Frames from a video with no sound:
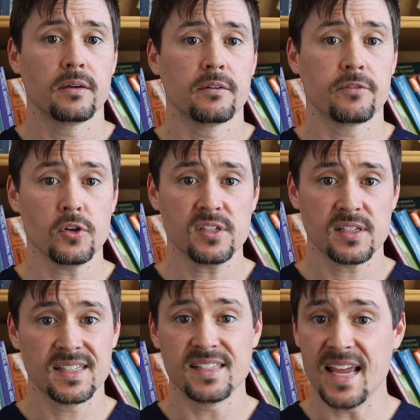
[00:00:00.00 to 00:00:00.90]
First
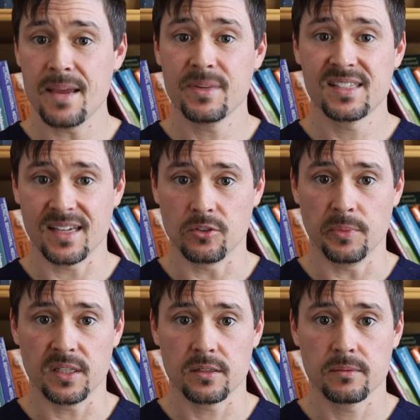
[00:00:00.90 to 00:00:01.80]
is name and
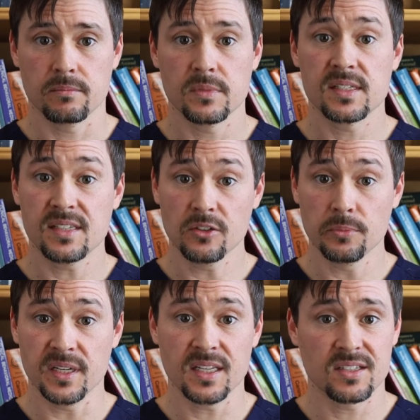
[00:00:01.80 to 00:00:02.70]
signalment.
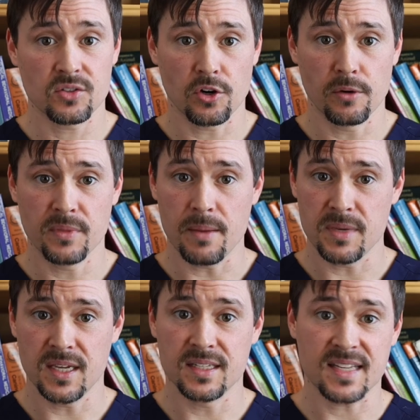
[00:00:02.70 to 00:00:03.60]
Signalment is a term that
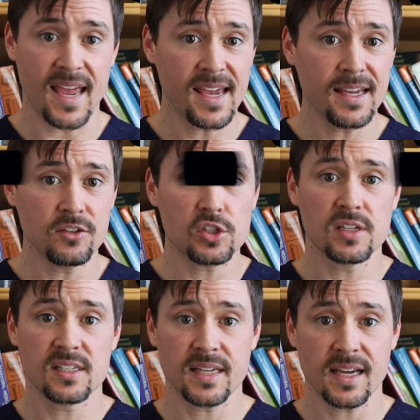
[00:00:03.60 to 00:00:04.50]
means age,
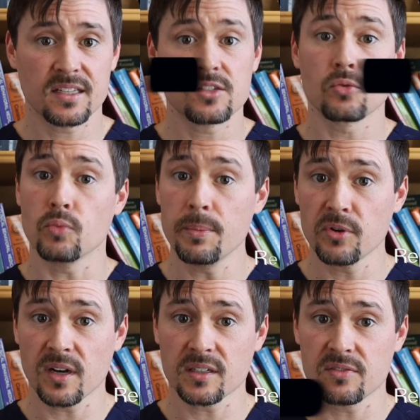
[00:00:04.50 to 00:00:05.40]
sex,
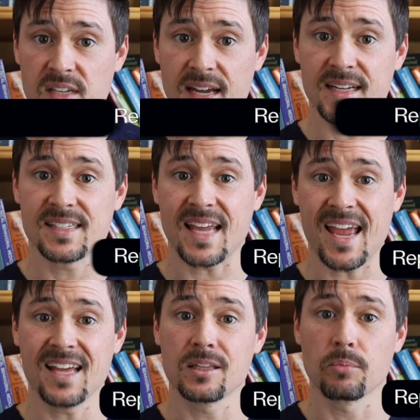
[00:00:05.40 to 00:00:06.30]
reproductive status,
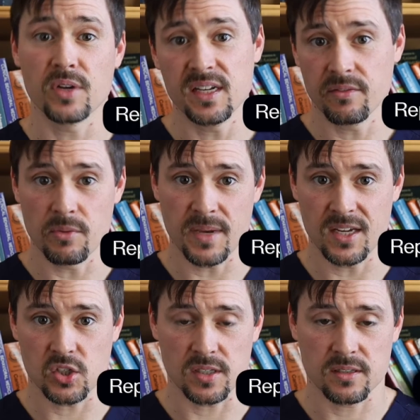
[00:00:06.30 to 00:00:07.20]
and the breed of the
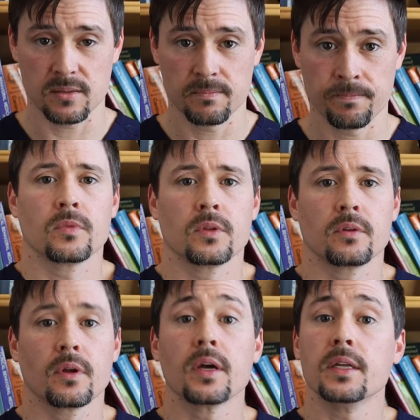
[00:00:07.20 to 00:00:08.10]
patient.
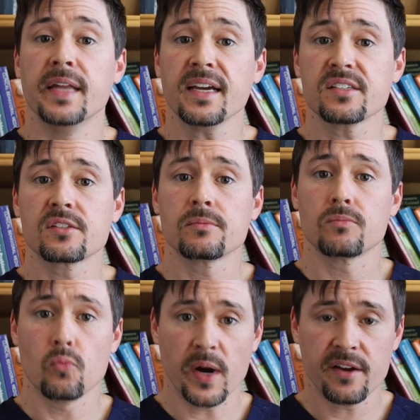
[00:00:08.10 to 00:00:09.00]
Next,
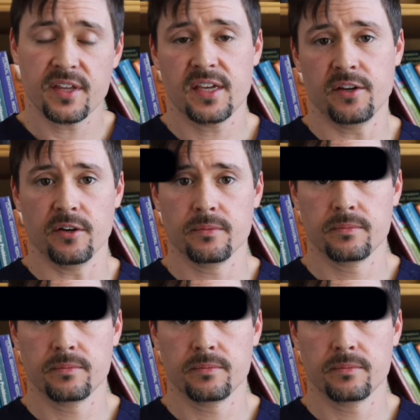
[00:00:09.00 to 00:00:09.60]
why are they here?